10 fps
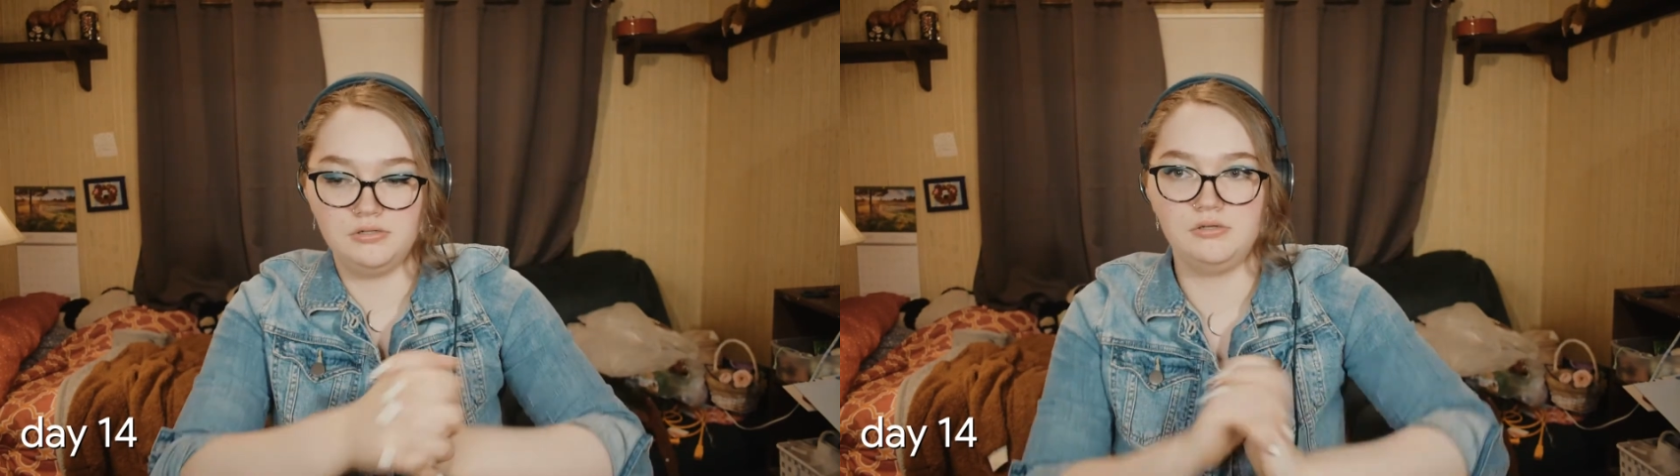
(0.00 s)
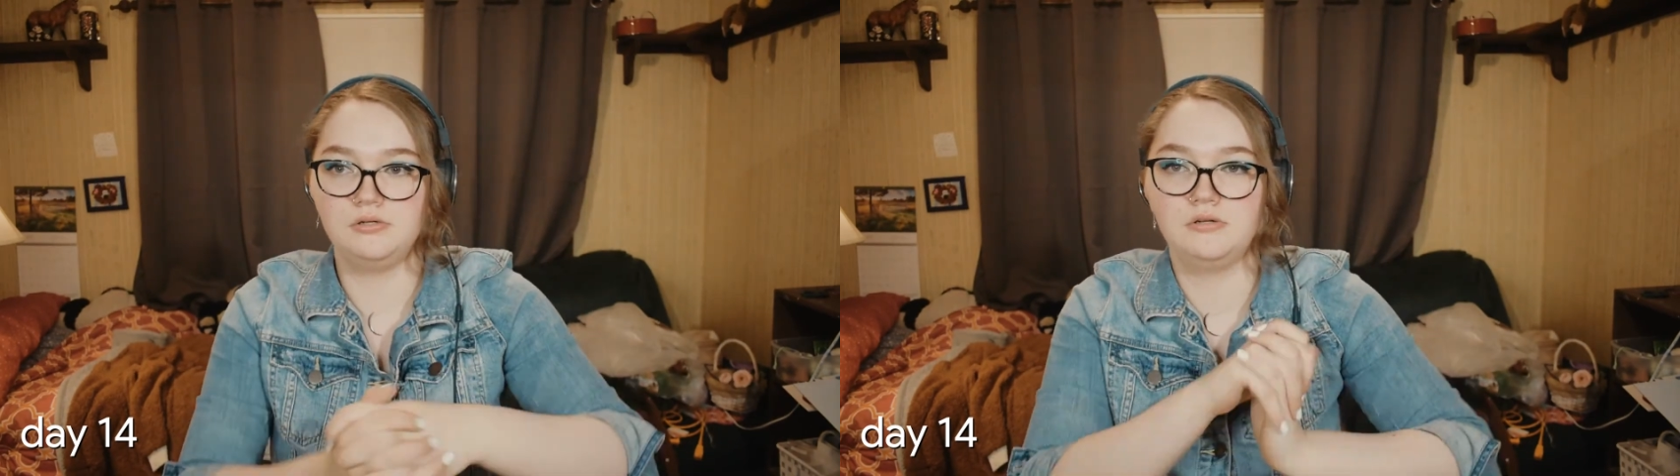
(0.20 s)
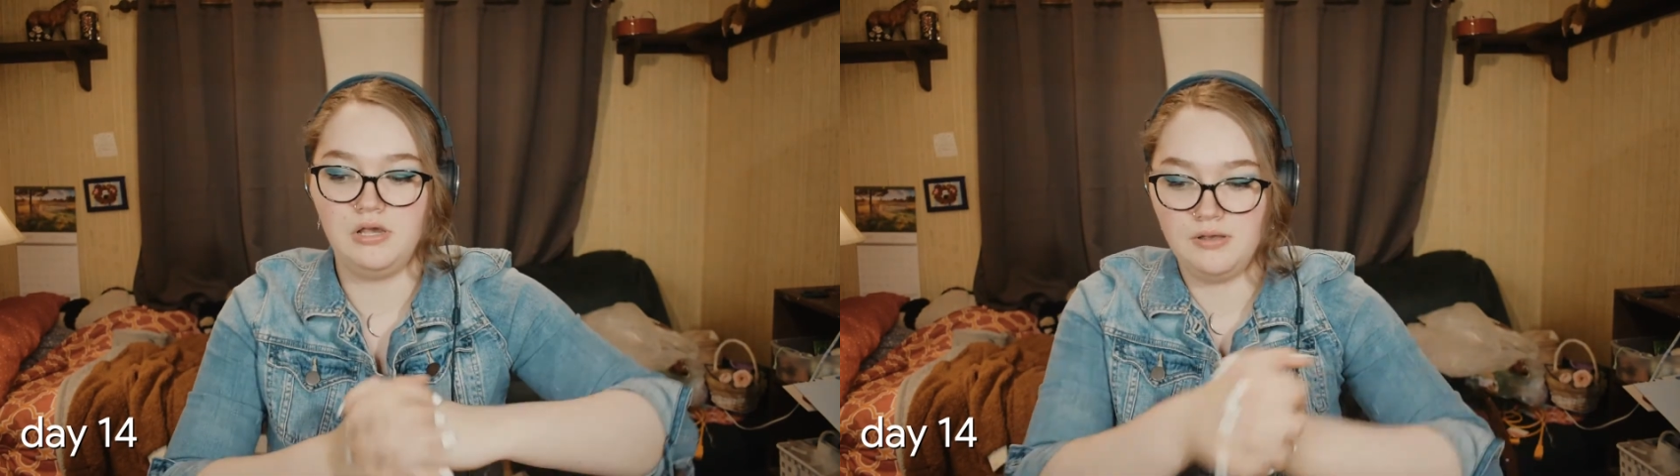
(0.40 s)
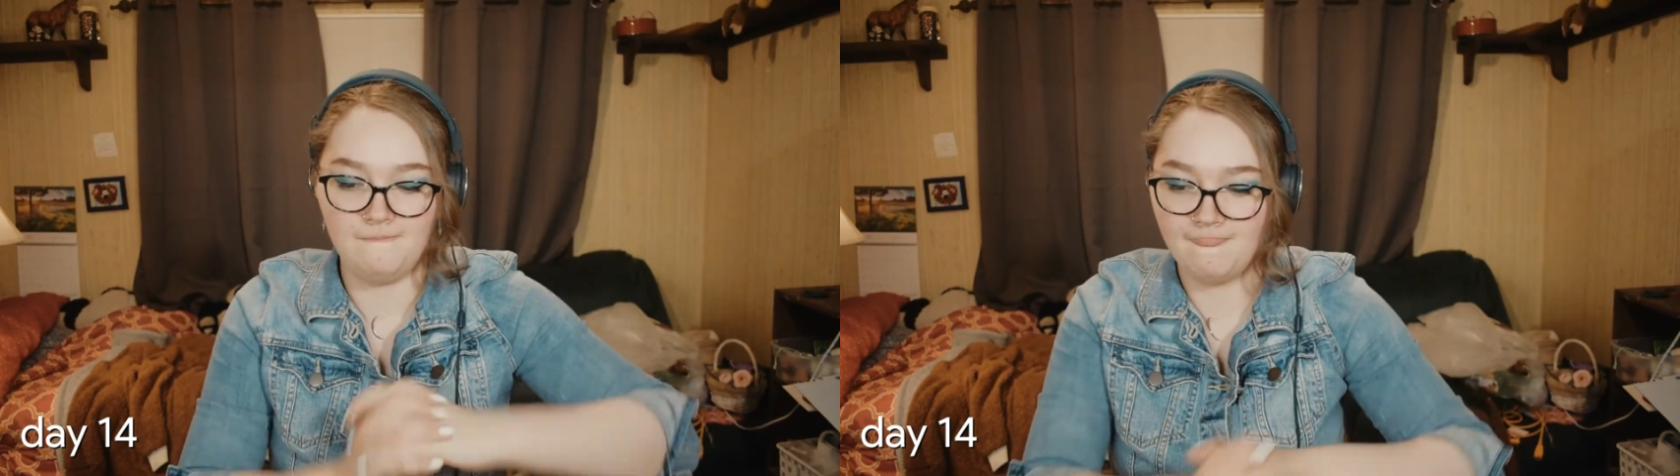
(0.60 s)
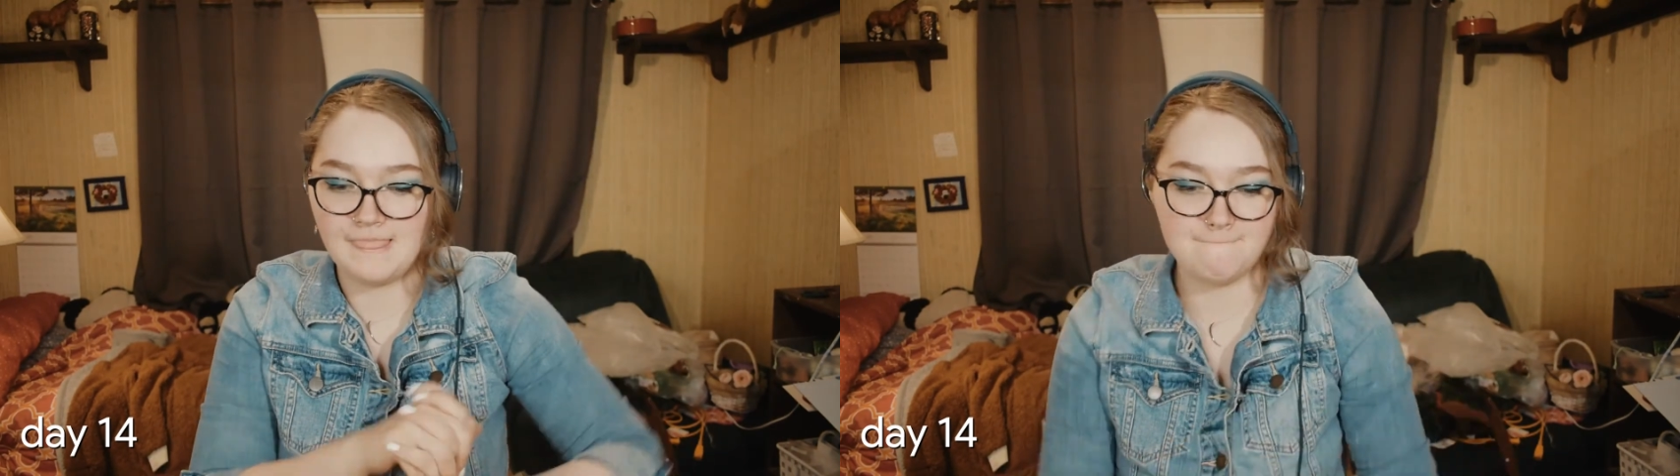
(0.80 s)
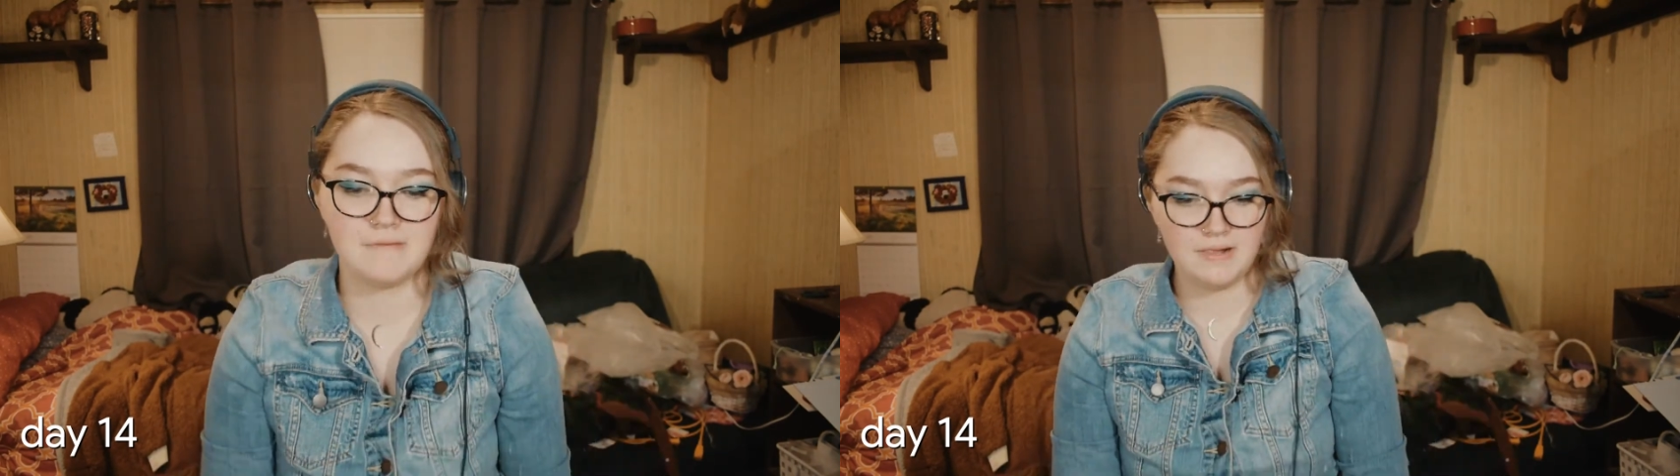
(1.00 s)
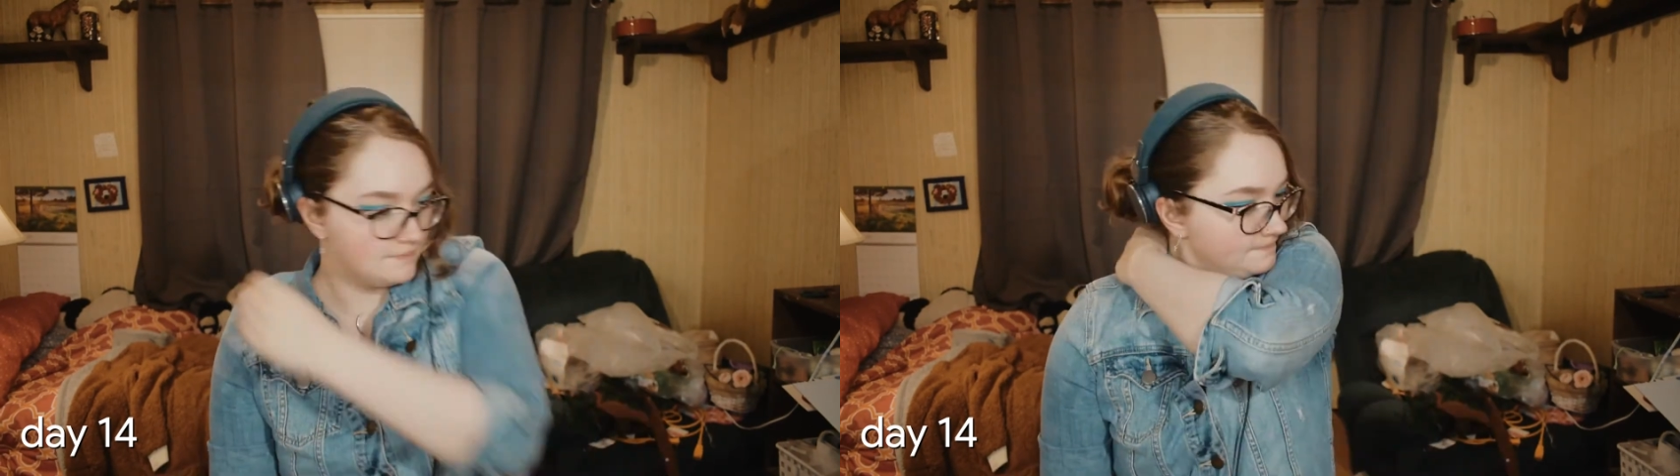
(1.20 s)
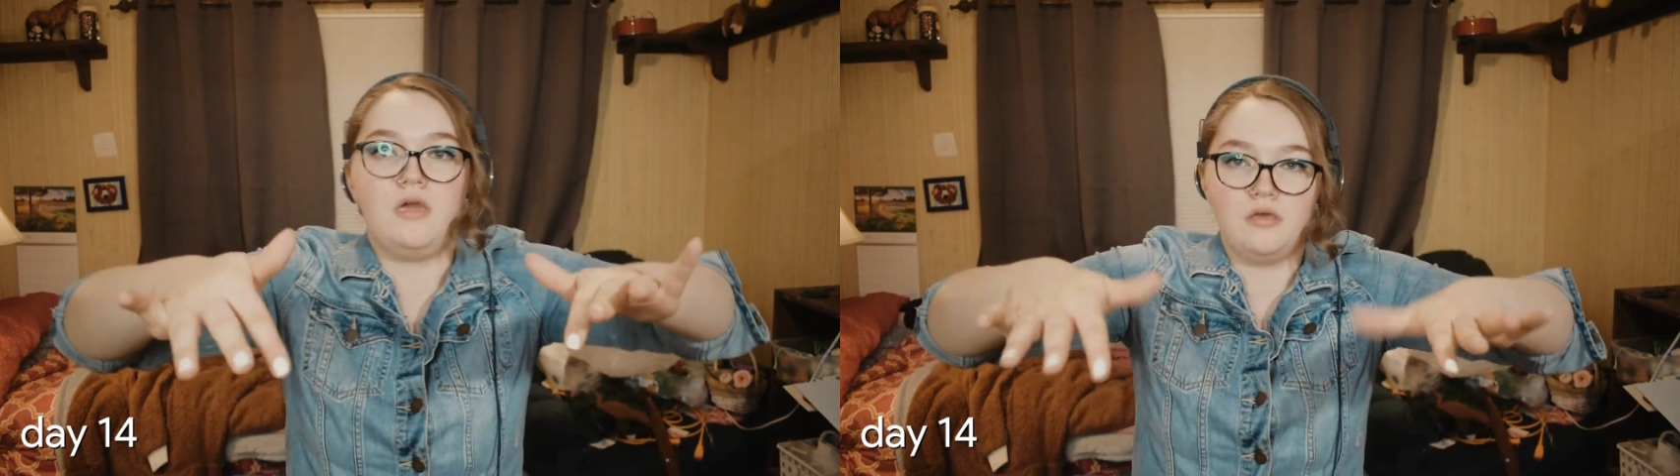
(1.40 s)
of you doing something that you
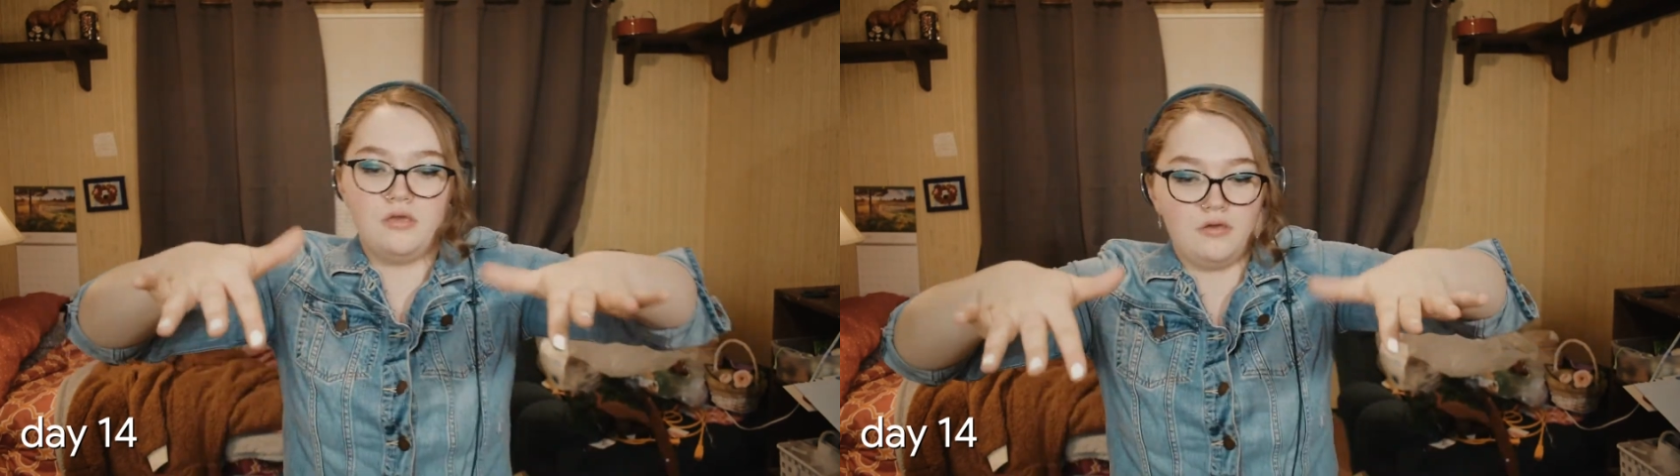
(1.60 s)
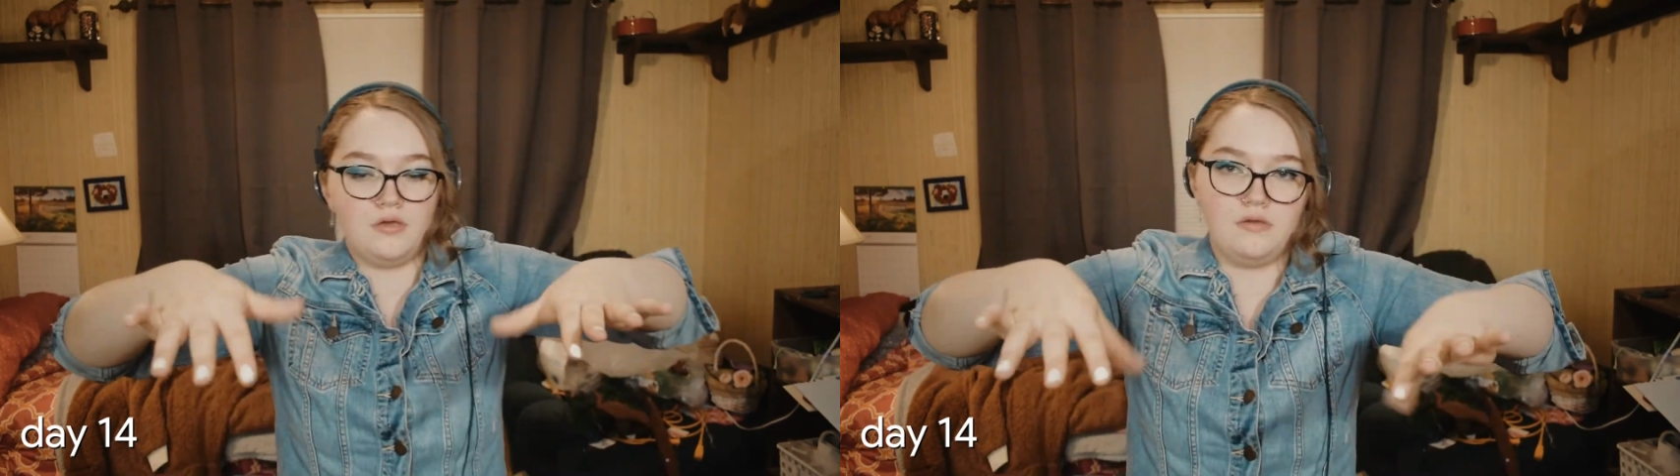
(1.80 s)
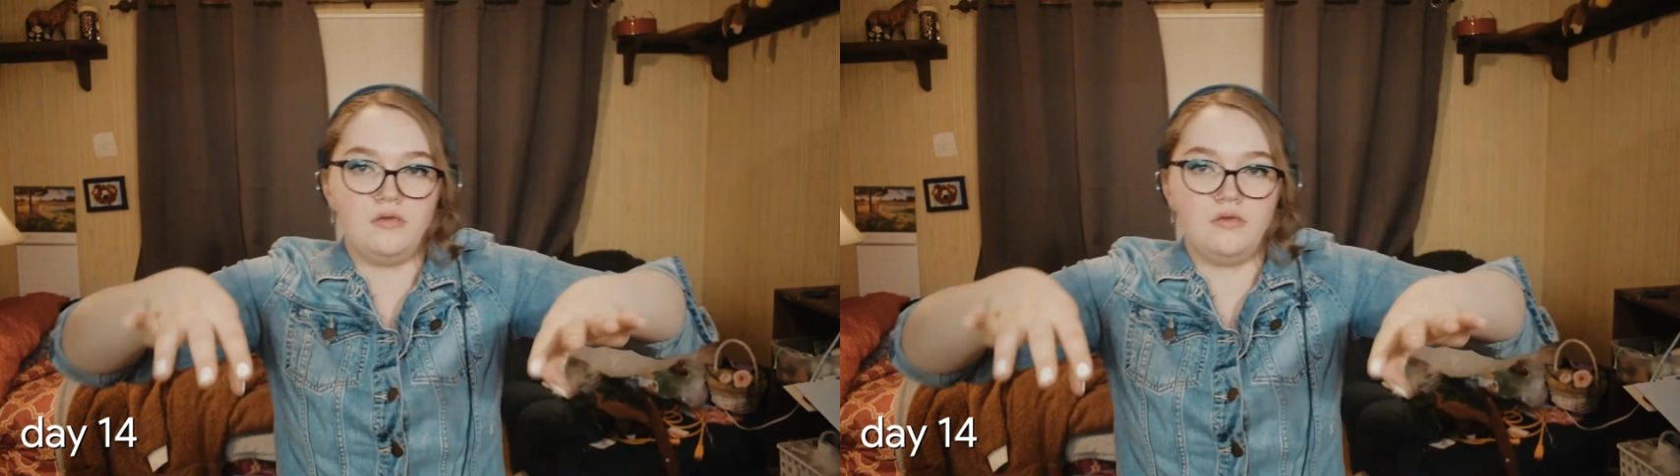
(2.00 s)
really don't want to